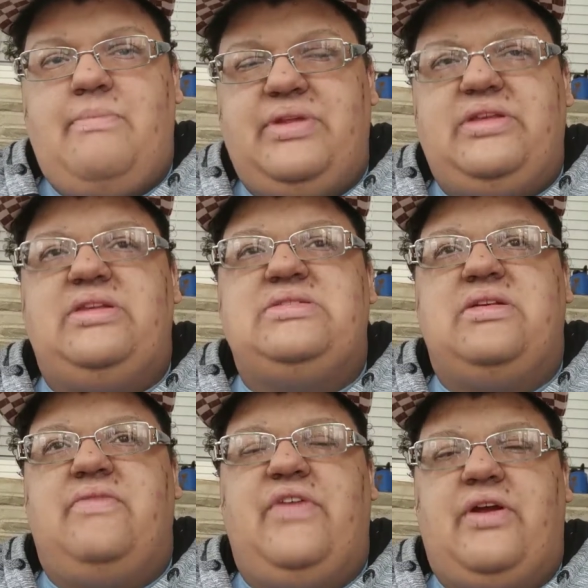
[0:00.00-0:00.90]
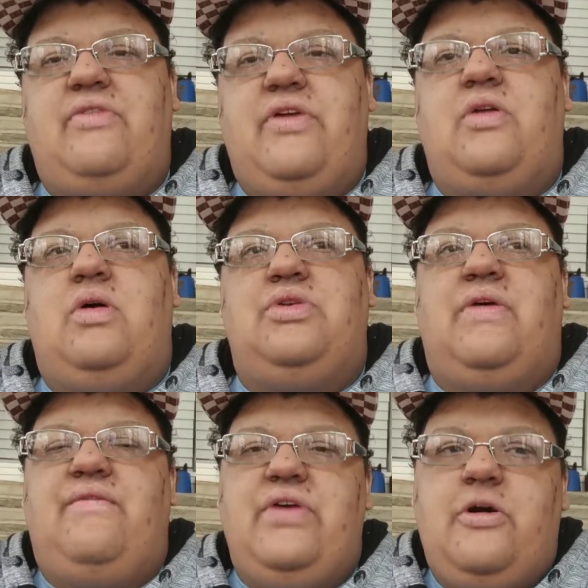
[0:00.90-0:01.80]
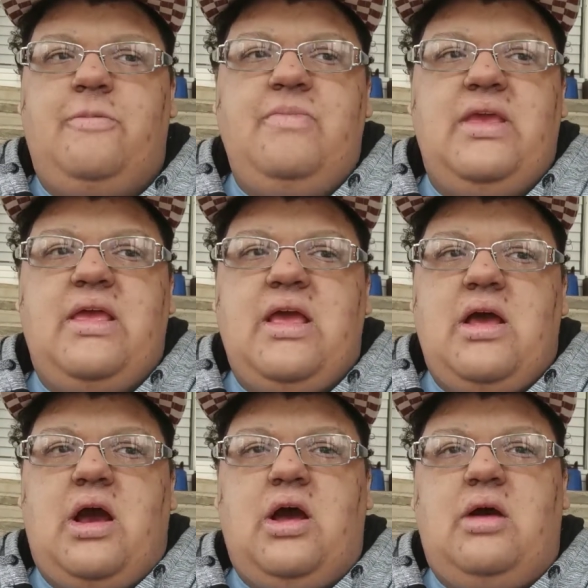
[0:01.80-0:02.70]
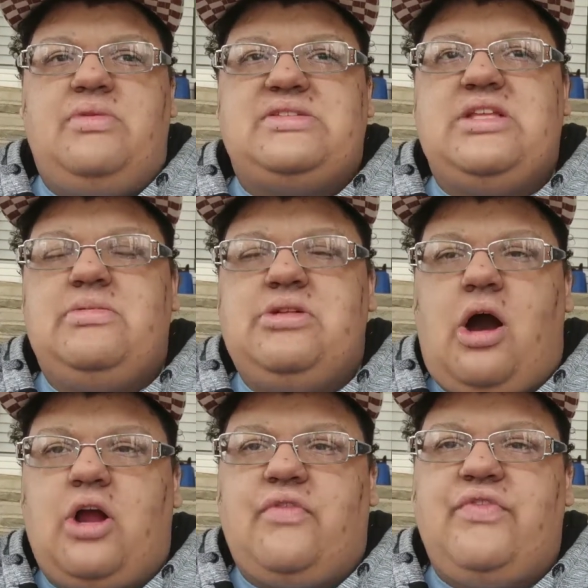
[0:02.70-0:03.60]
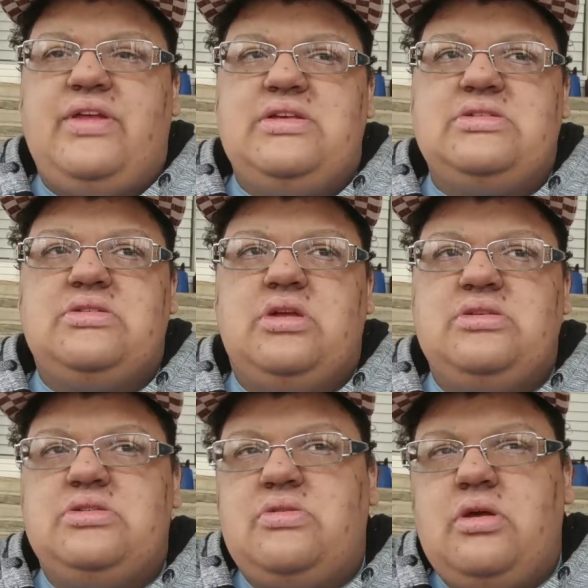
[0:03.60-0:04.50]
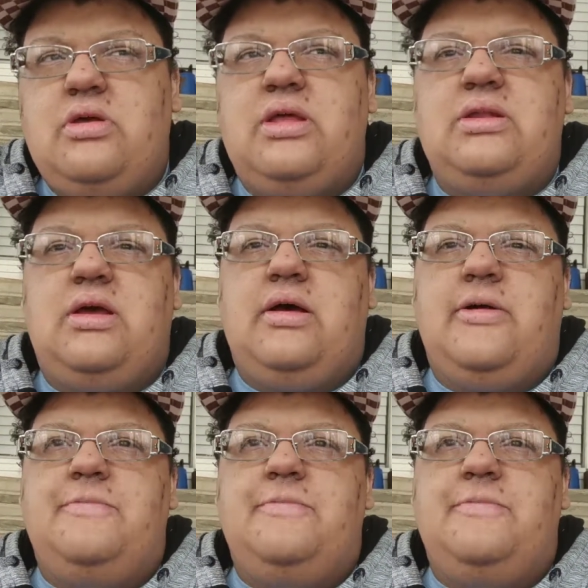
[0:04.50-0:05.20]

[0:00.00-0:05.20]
But it is a very, very well done film. The cinematography is good.